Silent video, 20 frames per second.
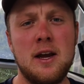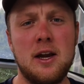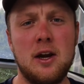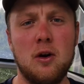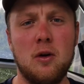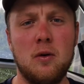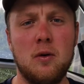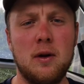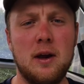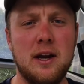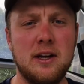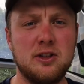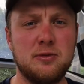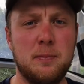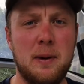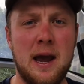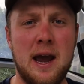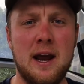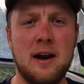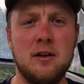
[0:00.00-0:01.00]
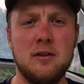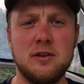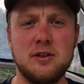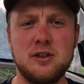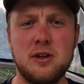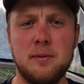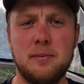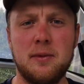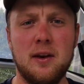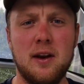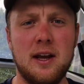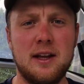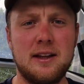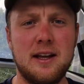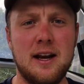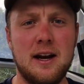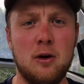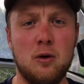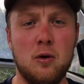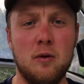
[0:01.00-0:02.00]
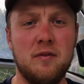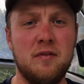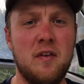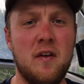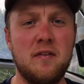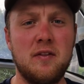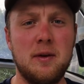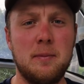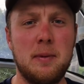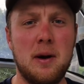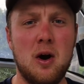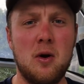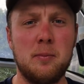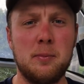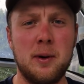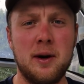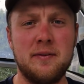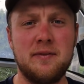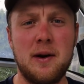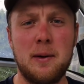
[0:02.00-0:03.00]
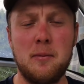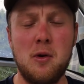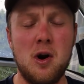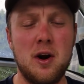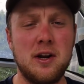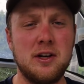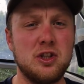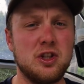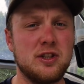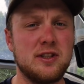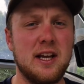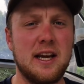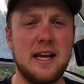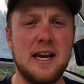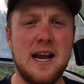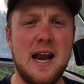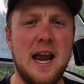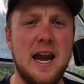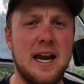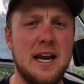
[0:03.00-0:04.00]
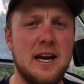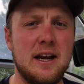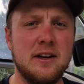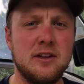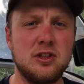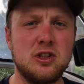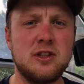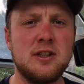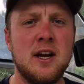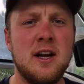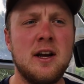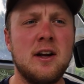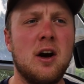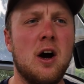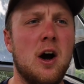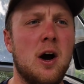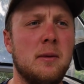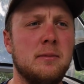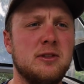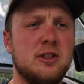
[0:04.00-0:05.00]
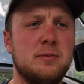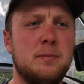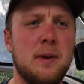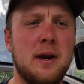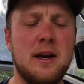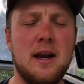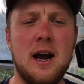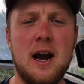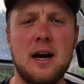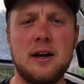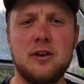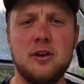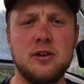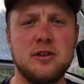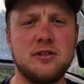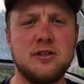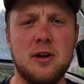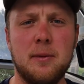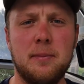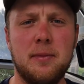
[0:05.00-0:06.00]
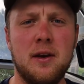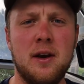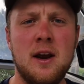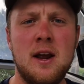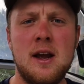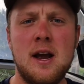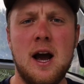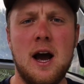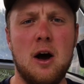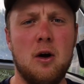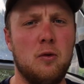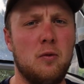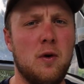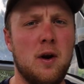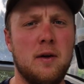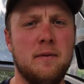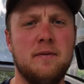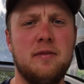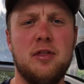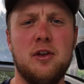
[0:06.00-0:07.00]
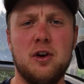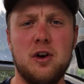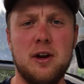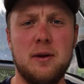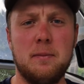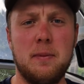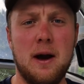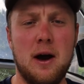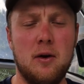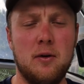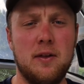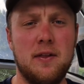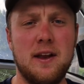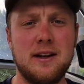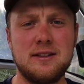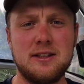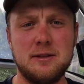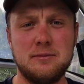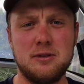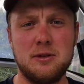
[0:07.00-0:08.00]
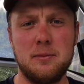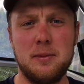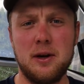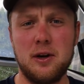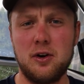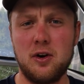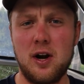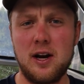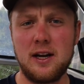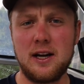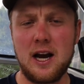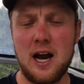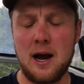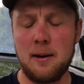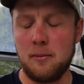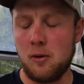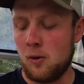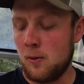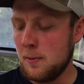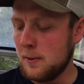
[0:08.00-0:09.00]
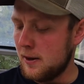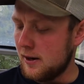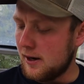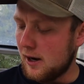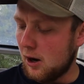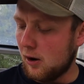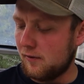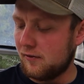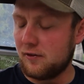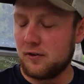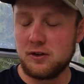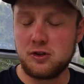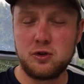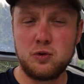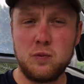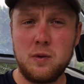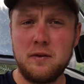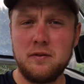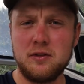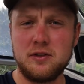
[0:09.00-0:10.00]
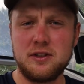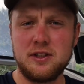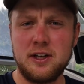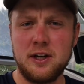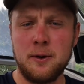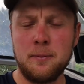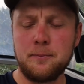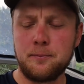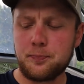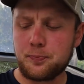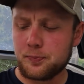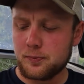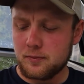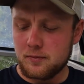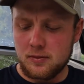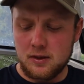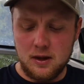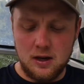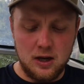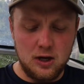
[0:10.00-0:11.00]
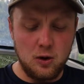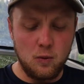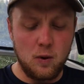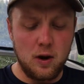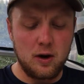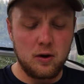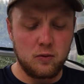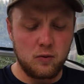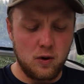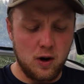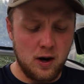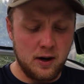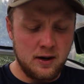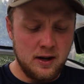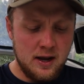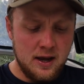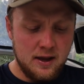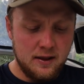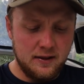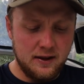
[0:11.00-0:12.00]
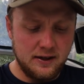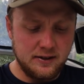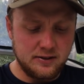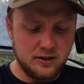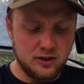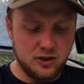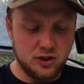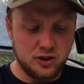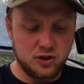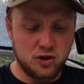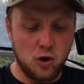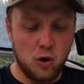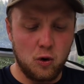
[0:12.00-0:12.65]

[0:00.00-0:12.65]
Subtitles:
inch paddle or something like that, I'll go 50-pound, but if I'm running just like an 8-inch spin doctor or something, I'll run 30-pound, and that seems to be a great combo. Now for swivels here, you want to run, these are just